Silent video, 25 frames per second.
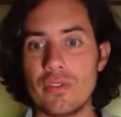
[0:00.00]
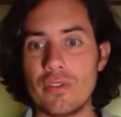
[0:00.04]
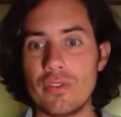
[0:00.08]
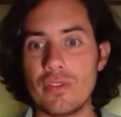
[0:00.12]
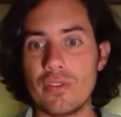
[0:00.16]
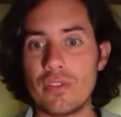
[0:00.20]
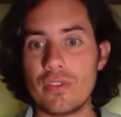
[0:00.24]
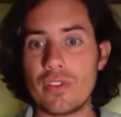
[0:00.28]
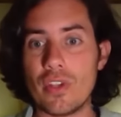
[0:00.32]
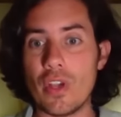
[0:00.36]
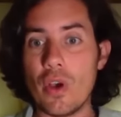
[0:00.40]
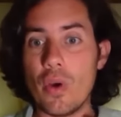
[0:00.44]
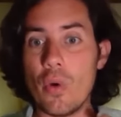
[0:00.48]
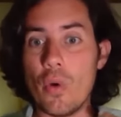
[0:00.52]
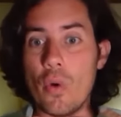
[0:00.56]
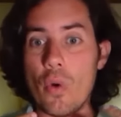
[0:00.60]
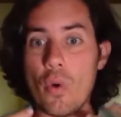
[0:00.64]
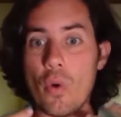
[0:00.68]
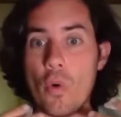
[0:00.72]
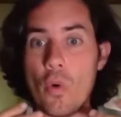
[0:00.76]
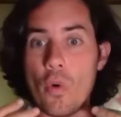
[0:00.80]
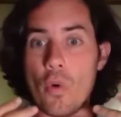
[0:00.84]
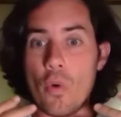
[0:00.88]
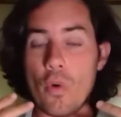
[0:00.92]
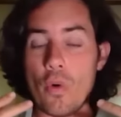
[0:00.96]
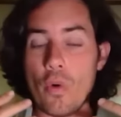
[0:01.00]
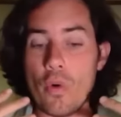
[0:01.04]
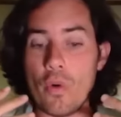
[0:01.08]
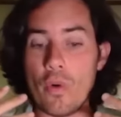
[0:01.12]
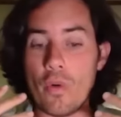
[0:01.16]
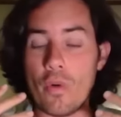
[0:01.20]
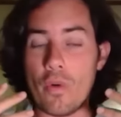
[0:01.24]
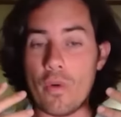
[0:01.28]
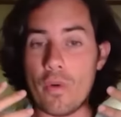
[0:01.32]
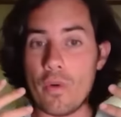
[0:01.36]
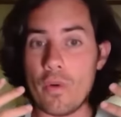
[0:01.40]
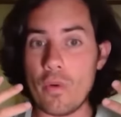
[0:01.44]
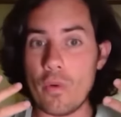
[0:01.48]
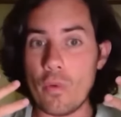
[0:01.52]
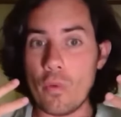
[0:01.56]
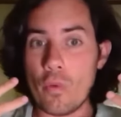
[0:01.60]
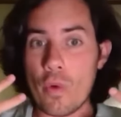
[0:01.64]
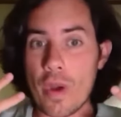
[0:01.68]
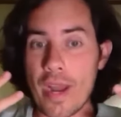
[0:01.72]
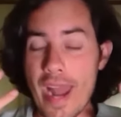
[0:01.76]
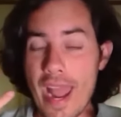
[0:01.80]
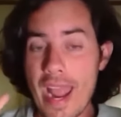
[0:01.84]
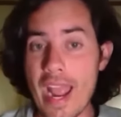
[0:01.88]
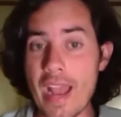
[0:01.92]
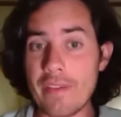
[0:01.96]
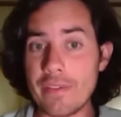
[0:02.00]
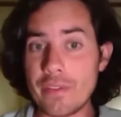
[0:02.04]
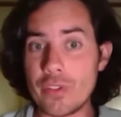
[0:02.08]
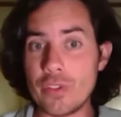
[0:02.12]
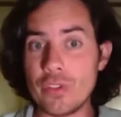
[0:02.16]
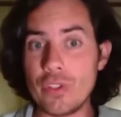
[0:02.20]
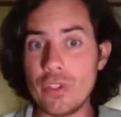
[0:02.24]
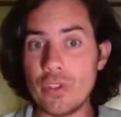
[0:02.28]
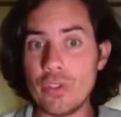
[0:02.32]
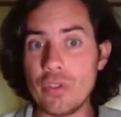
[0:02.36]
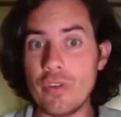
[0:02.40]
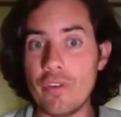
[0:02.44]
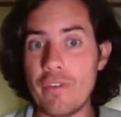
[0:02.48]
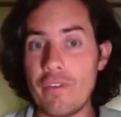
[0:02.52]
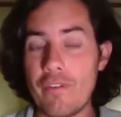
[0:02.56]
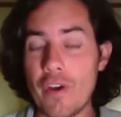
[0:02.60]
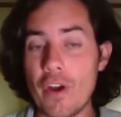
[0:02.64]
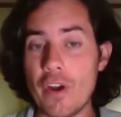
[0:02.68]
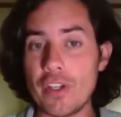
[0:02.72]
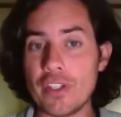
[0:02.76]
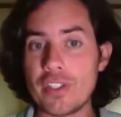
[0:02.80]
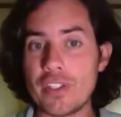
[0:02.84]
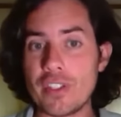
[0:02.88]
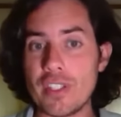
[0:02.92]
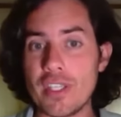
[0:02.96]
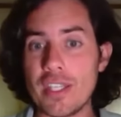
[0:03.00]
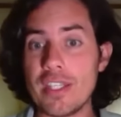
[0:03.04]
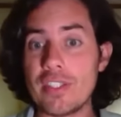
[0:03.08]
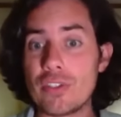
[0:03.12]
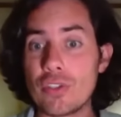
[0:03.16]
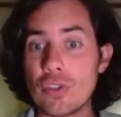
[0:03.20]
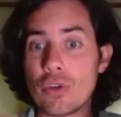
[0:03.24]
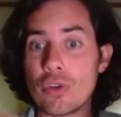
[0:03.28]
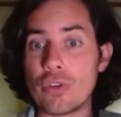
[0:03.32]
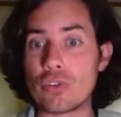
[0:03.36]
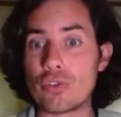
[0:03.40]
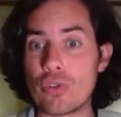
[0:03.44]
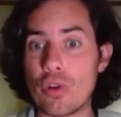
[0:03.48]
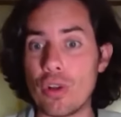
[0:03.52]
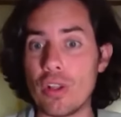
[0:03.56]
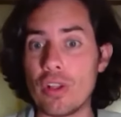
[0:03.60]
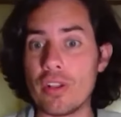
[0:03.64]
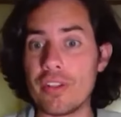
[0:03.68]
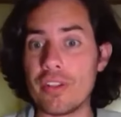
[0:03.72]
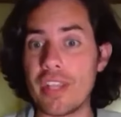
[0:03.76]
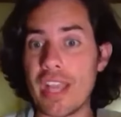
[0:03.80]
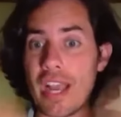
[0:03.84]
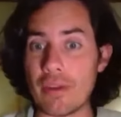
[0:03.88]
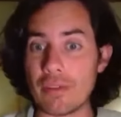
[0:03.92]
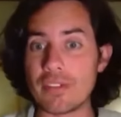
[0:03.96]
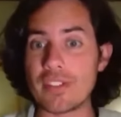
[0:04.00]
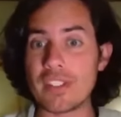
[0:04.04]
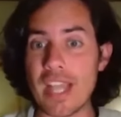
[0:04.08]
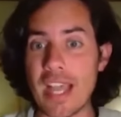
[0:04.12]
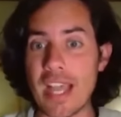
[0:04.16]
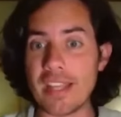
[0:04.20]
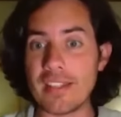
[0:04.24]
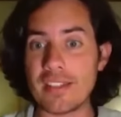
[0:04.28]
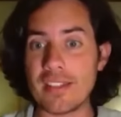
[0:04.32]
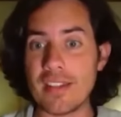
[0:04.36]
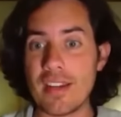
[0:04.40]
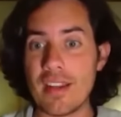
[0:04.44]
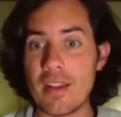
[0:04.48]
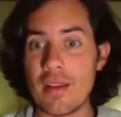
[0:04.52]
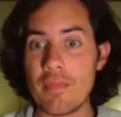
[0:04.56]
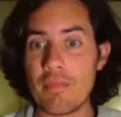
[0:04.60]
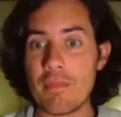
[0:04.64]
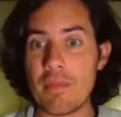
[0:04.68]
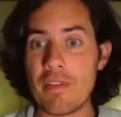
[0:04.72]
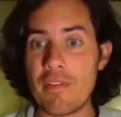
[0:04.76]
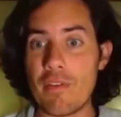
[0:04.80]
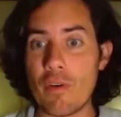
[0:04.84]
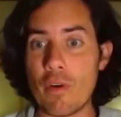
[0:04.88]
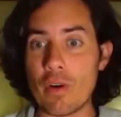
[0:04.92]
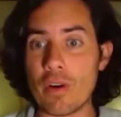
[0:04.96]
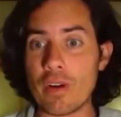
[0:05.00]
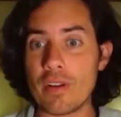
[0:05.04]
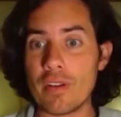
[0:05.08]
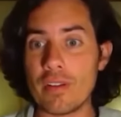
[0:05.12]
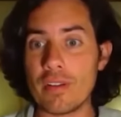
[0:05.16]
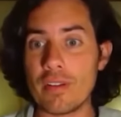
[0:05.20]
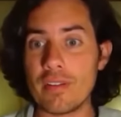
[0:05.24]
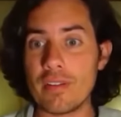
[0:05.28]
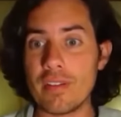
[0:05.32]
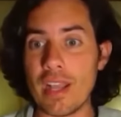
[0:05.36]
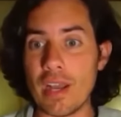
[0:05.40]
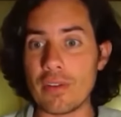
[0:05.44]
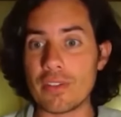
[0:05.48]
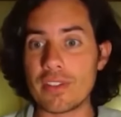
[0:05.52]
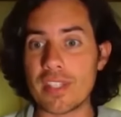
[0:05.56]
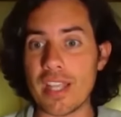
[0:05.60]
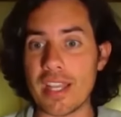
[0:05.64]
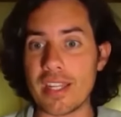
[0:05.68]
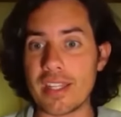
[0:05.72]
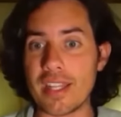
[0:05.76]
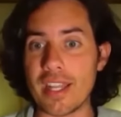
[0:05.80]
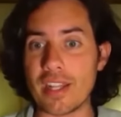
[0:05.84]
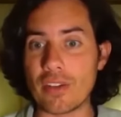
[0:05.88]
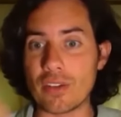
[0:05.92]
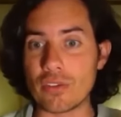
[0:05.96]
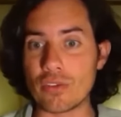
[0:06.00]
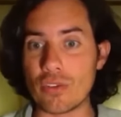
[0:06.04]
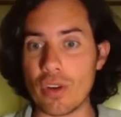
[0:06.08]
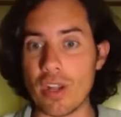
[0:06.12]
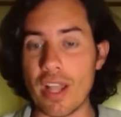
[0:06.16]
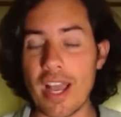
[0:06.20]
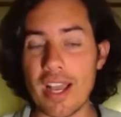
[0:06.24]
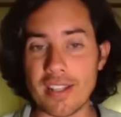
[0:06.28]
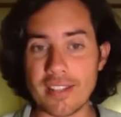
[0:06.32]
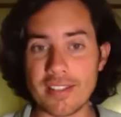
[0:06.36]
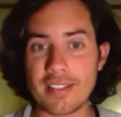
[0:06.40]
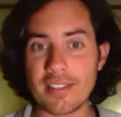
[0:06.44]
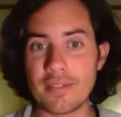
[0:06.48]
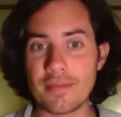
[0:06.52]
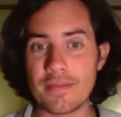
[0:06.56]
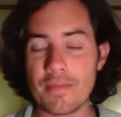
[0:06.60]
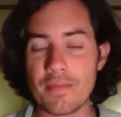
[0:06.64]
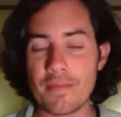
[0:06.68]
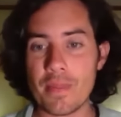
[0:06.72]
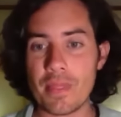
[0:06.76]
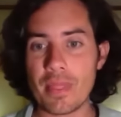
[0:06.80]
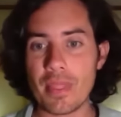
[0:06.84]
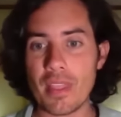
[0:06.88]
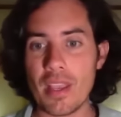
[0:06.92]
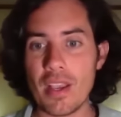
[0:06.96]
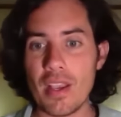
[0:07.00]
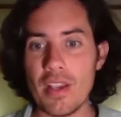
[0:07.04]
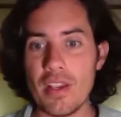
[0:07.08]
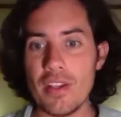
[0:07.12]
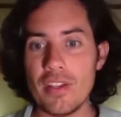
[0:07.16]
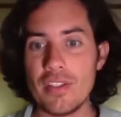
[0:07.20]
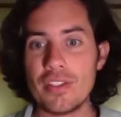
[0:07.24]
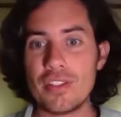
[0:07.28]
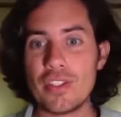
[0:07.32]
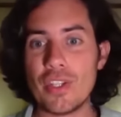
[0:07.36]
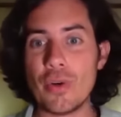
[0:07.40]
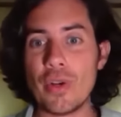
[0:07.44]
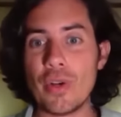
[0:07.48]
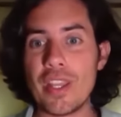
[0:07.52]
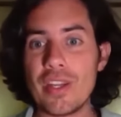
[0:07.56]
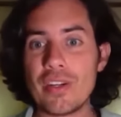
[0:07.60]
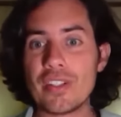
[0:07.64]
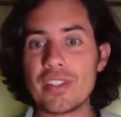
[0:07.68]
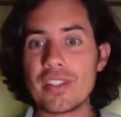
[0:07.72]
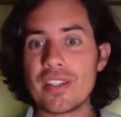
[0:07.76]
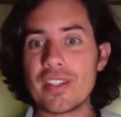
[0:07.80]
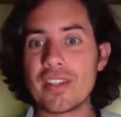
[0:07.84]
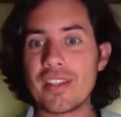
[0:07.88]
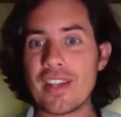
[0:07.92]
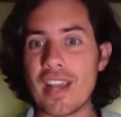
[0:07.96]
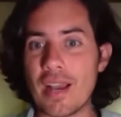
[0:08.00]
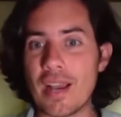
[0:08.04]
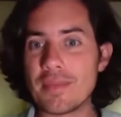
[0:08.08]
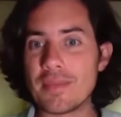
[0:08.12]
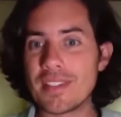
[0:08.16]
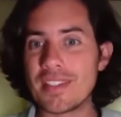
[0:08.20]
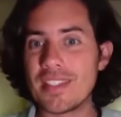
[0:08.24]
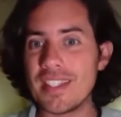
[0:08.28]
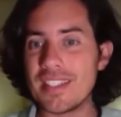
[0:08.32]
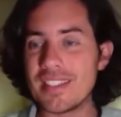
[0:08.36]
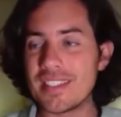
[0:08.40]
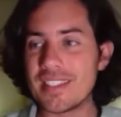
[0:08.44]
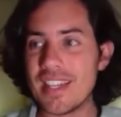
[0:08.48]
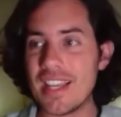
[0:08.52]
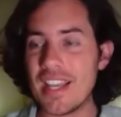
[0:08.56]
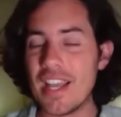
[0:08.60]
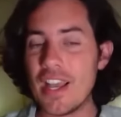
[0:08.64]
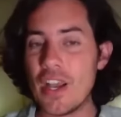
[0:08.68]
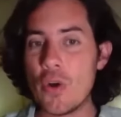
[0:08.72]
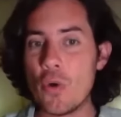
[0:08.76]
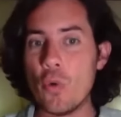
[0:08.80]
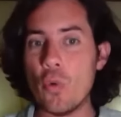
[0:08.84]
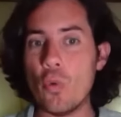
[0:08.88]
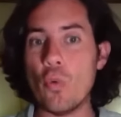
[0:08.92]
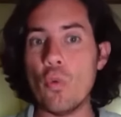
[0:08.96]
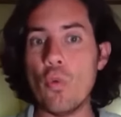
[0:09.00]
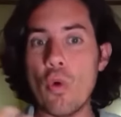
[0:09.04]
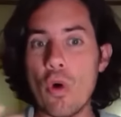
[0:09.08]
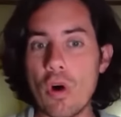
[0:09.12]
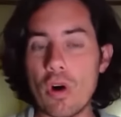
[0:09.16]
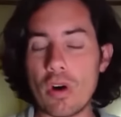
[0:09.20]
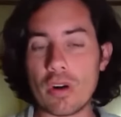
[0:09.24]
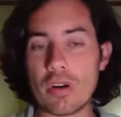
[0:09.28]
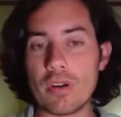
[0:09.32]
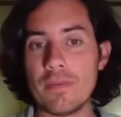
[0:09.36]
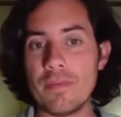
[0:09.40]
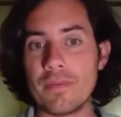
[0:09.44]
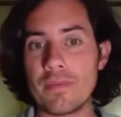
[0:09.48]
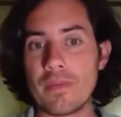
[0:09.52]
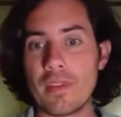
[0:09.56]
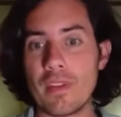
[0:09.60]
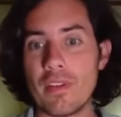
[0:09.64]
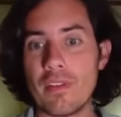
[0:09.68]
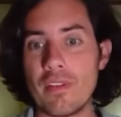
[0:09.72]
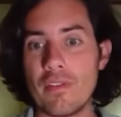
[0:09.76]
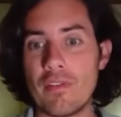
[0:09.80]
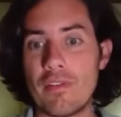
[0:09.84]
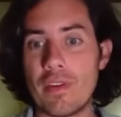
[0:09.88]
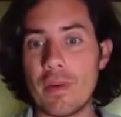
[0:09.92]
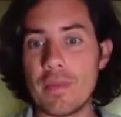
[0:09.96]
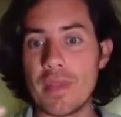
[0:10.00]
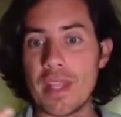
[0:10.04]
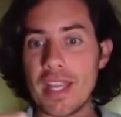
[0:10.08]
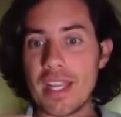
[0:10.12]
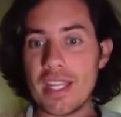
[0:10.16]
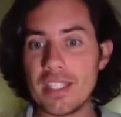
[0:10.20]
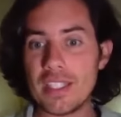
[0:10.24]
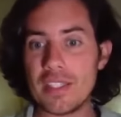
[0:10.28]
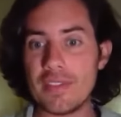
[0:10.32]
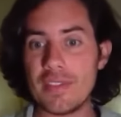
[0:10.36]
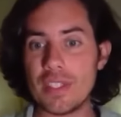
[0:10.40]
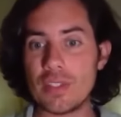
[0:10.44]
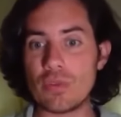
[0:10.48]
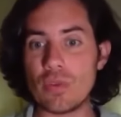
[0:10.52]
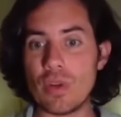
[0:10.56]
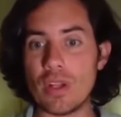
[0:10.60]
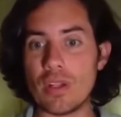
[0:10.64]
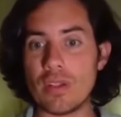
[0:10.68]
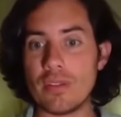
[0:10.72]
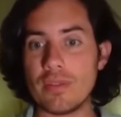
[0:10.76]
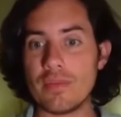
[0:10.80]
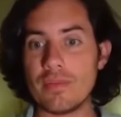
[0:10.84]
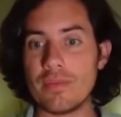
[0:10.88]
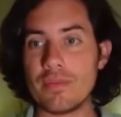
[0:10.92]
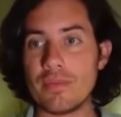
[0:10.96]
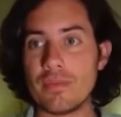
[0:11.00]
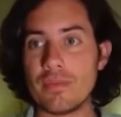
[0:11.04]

So what I have to do first is to control the outside before the outside can control us. So here comes this war from the individual